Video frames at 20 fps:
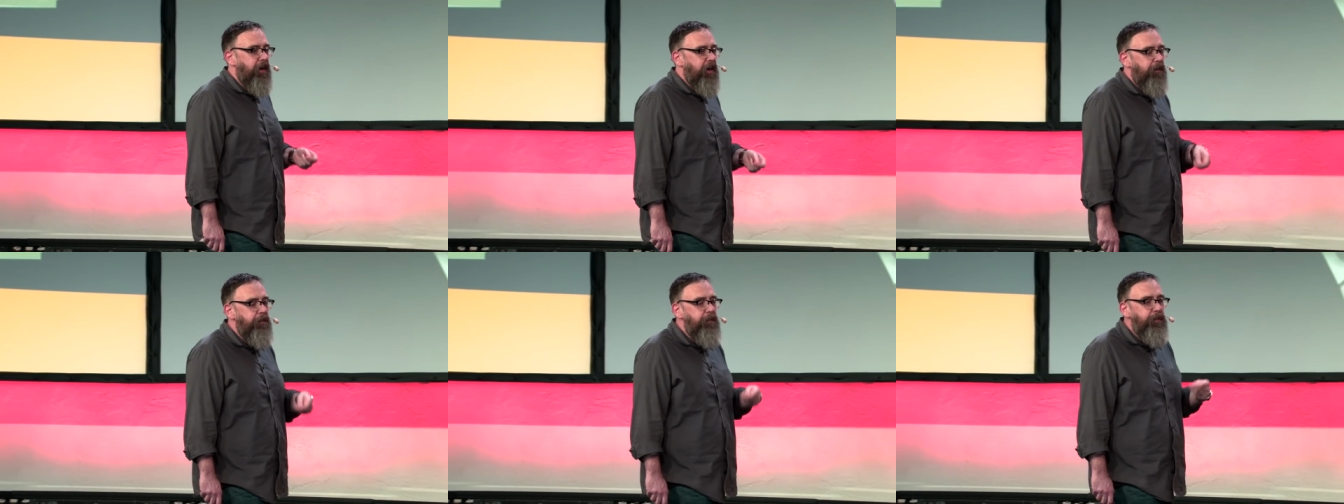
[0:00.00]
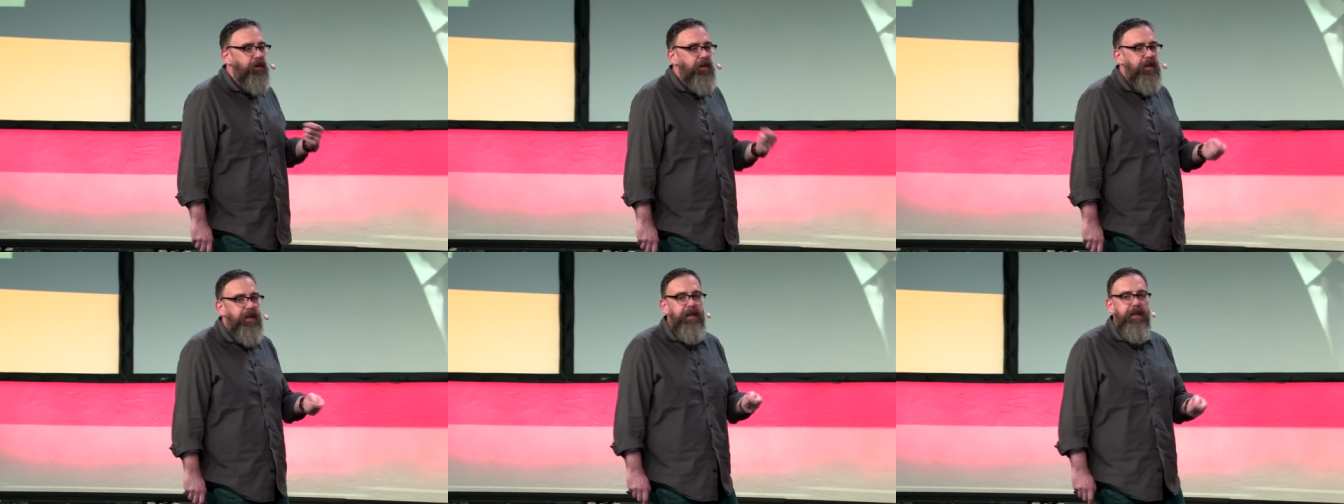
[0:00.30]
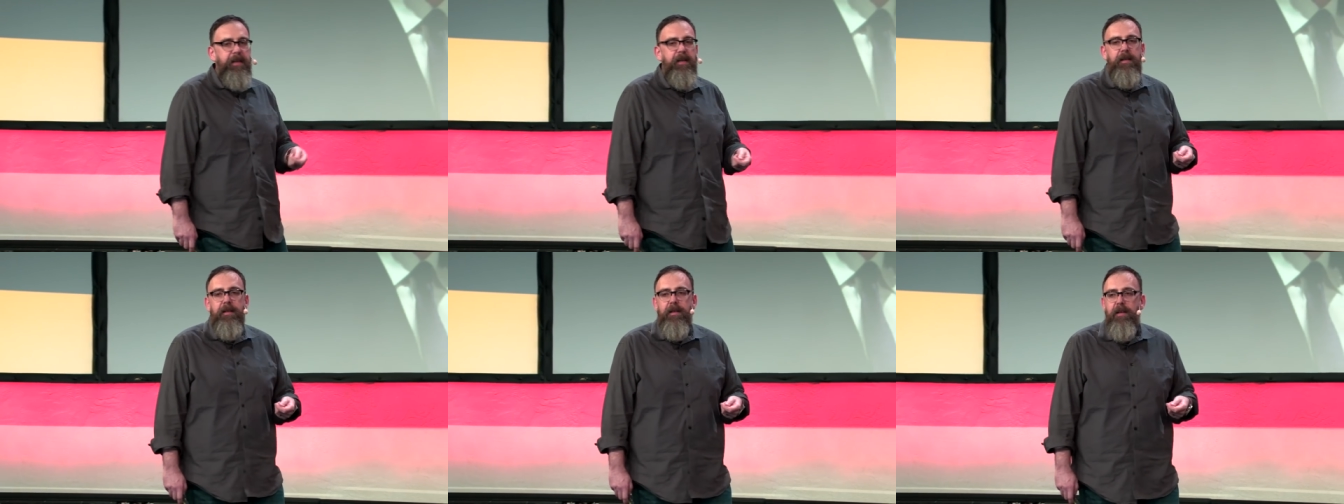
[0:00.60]
and
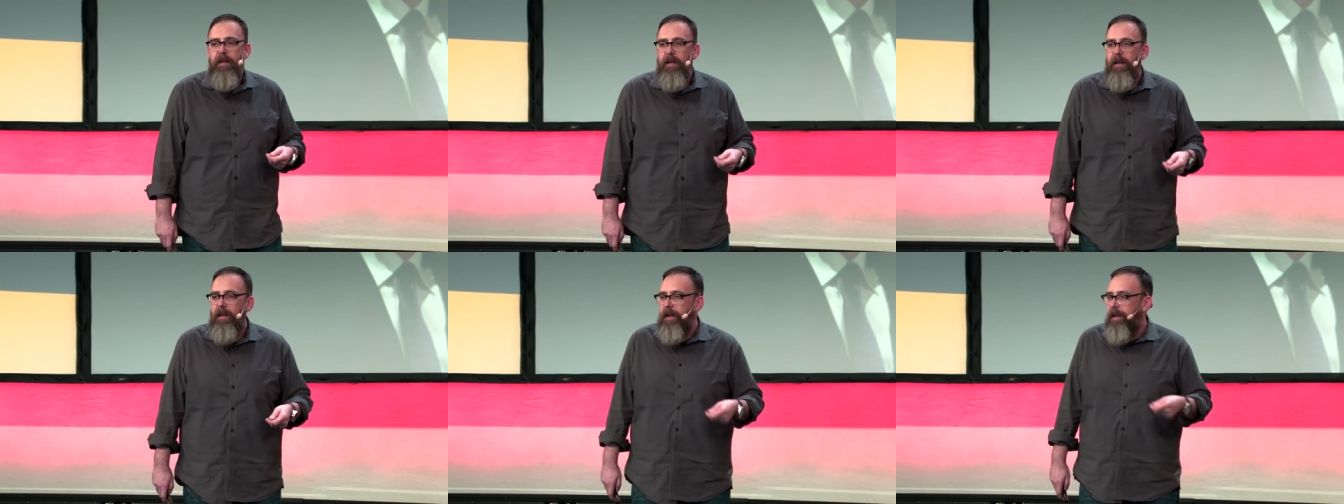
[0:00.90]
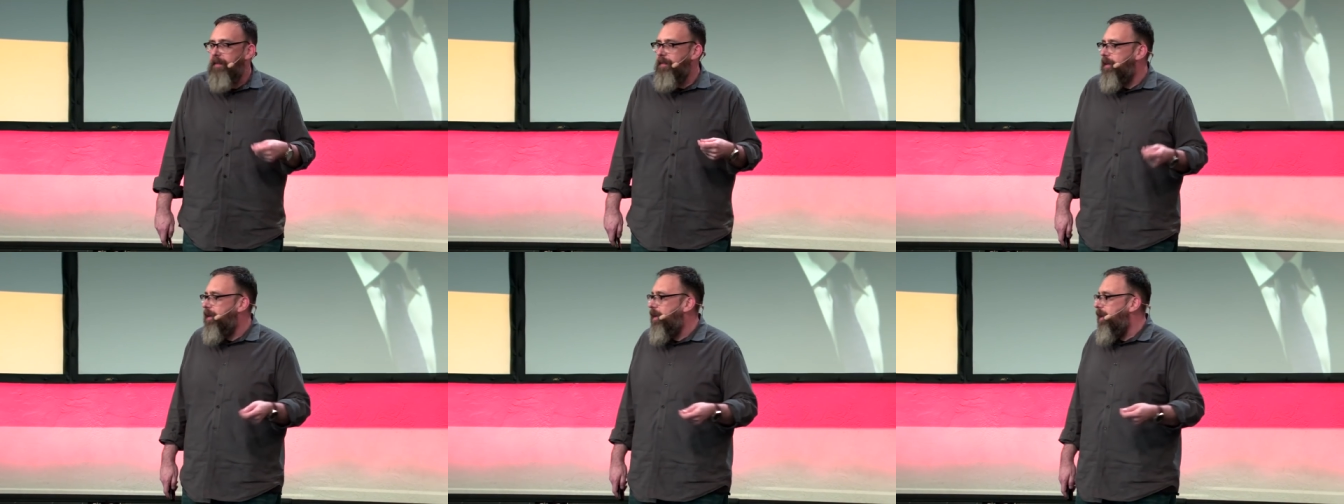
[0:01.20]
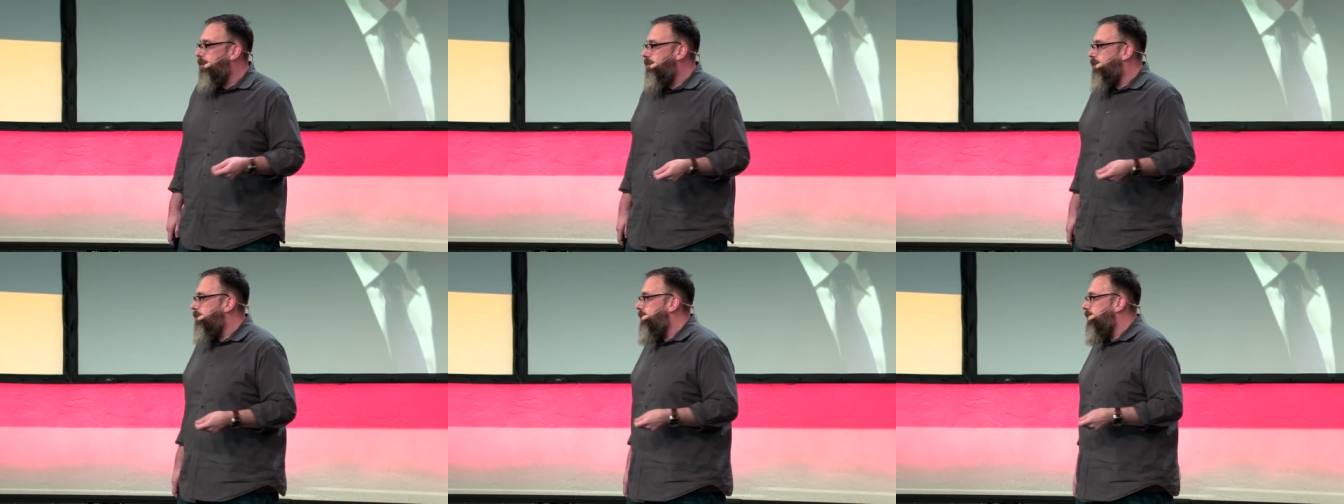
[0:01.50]
putting it in the
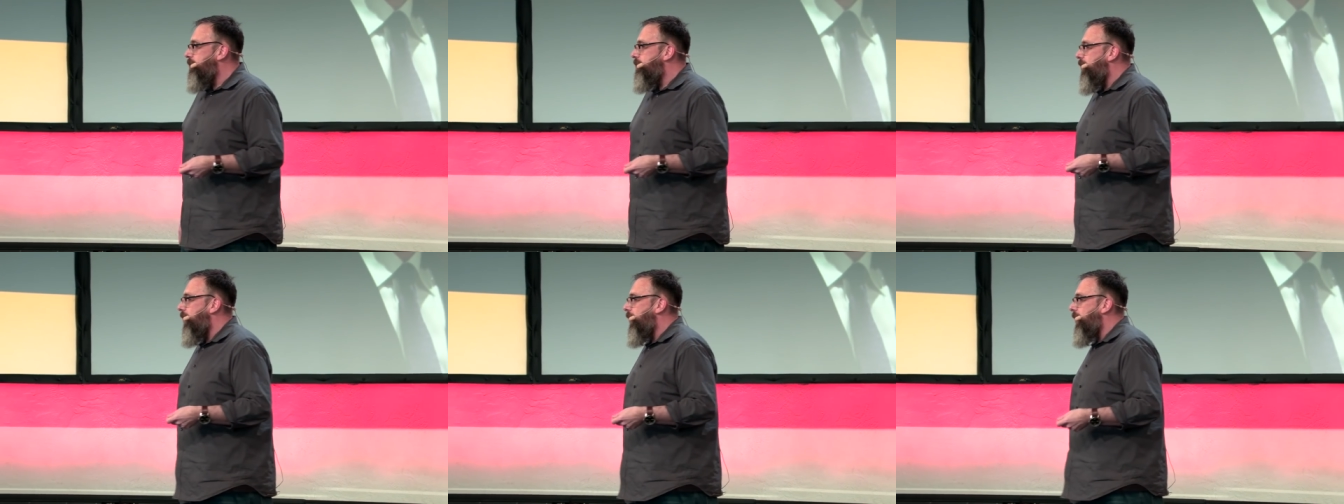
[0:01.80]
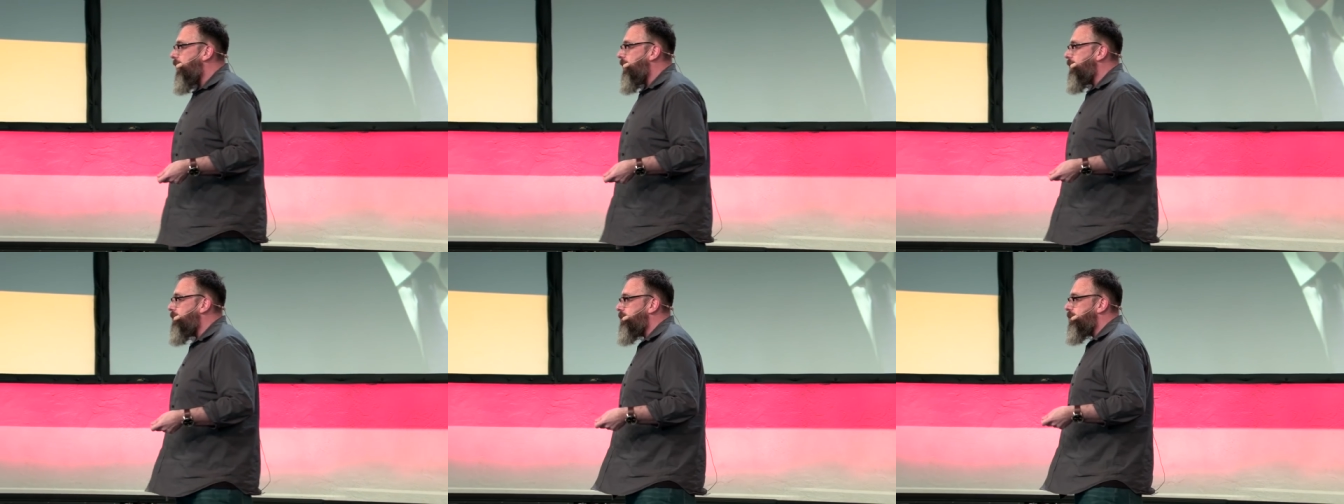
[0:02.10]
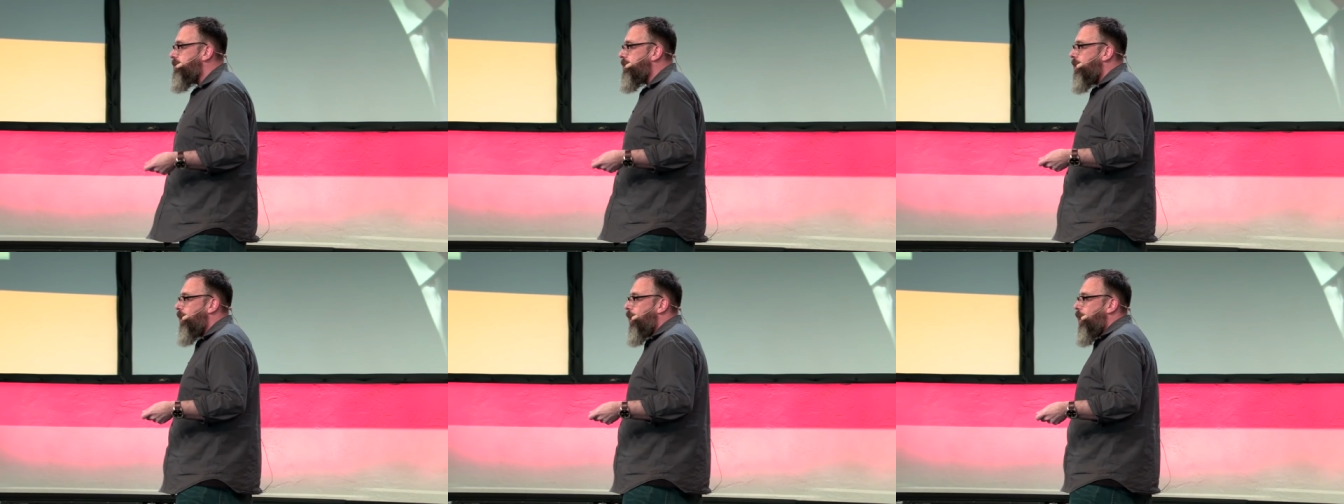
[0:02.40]
government's
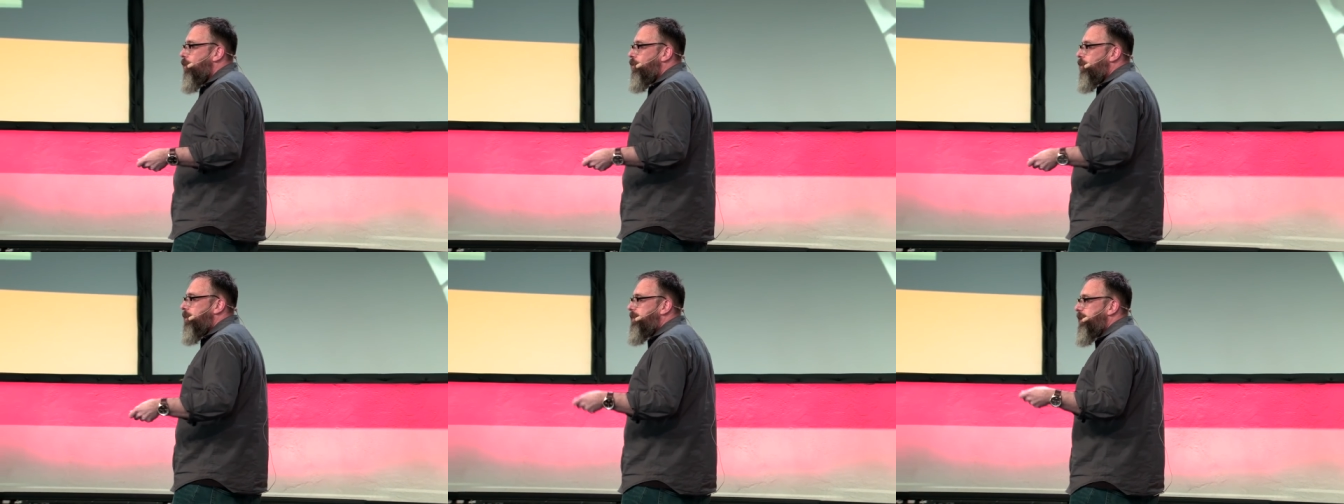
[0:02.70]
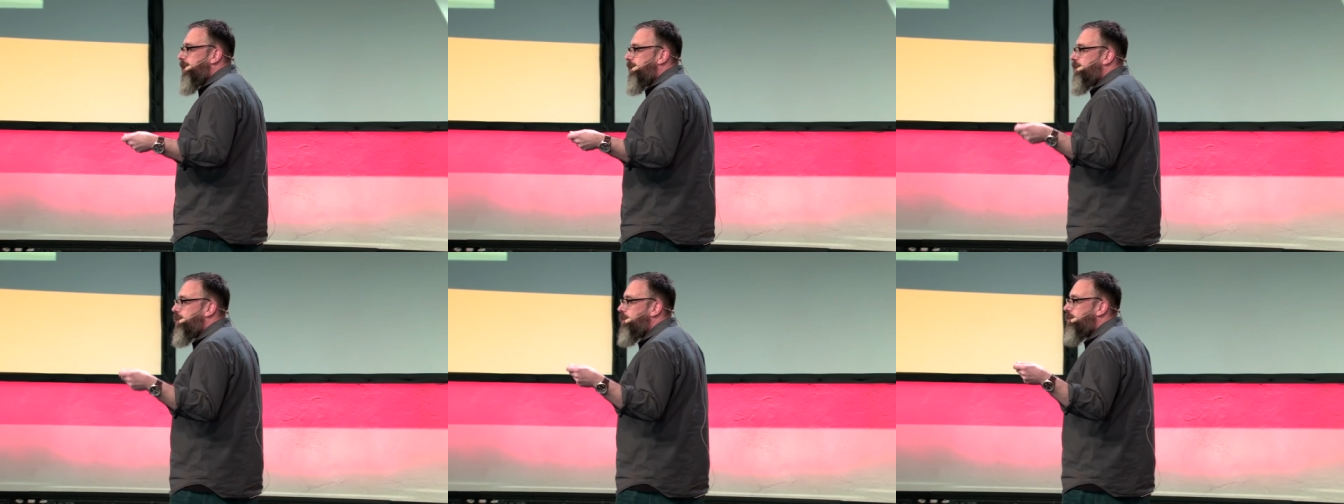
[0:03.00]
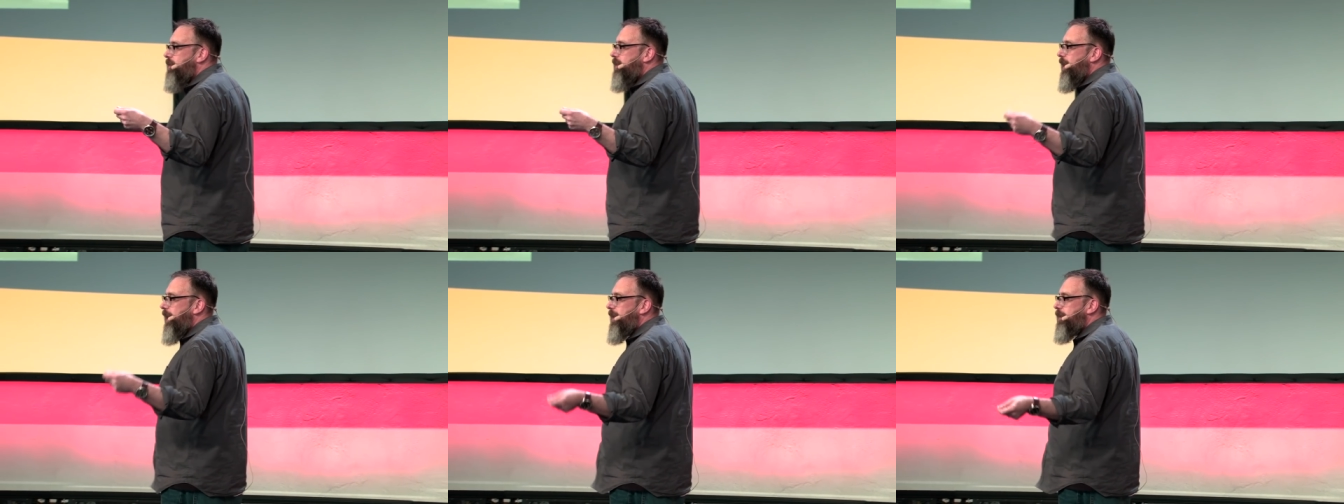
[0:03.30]
hands would be too
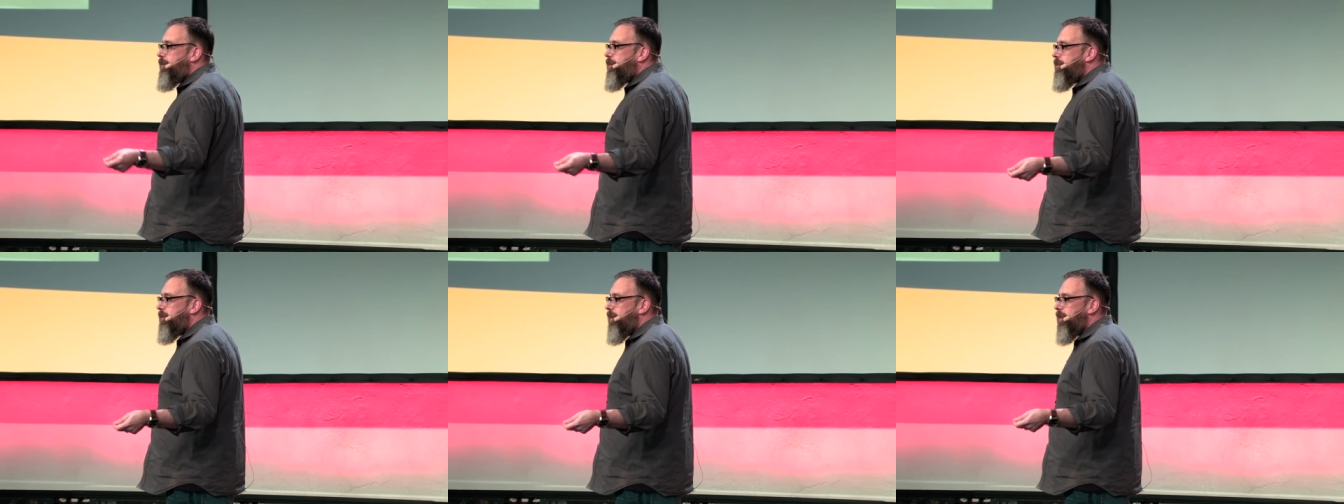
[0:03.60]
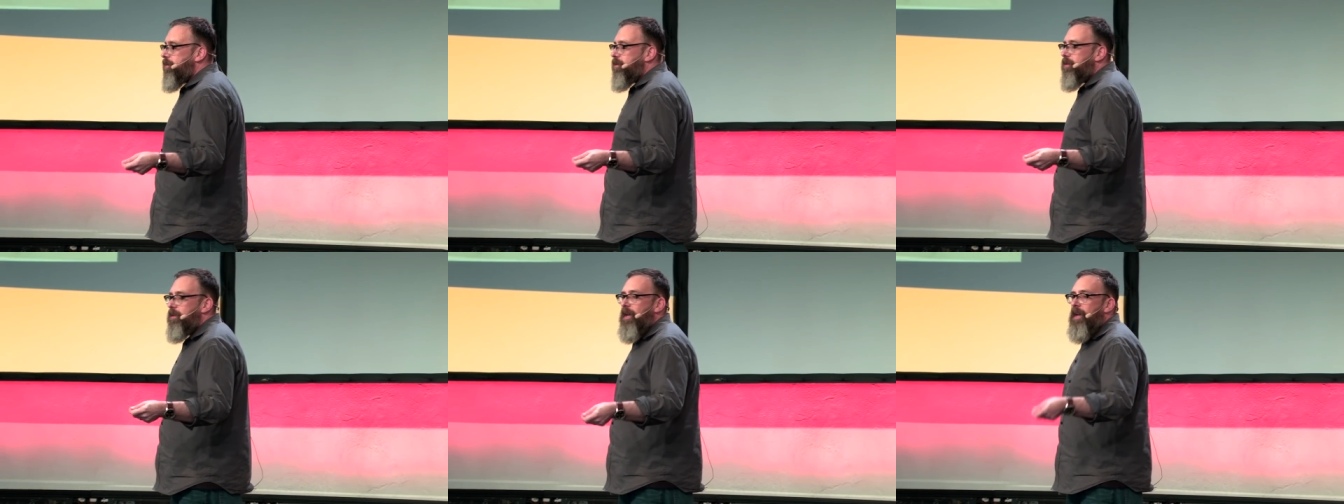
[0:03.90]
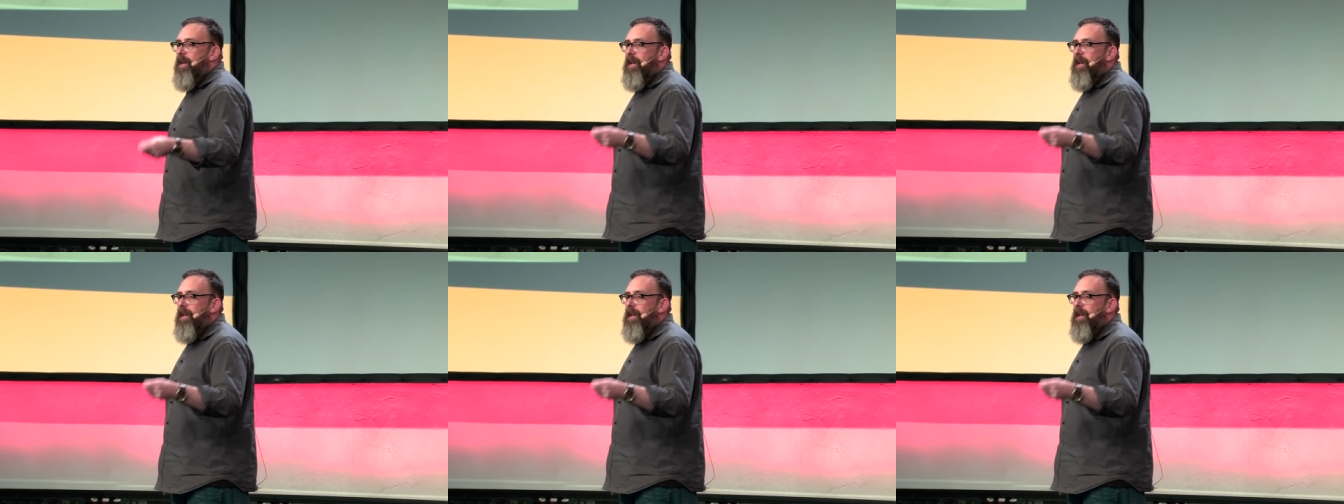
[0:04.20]
dangerous.